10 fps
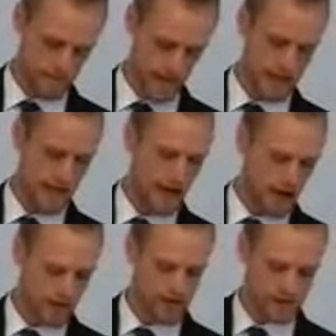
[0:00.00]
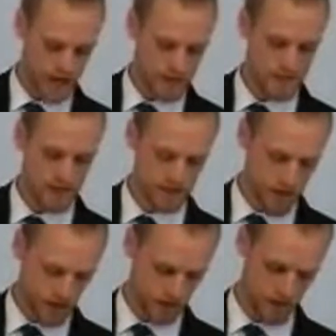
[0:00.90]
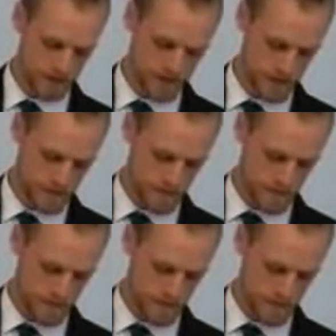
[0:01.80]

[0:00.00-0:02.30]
and had other sons and daughters.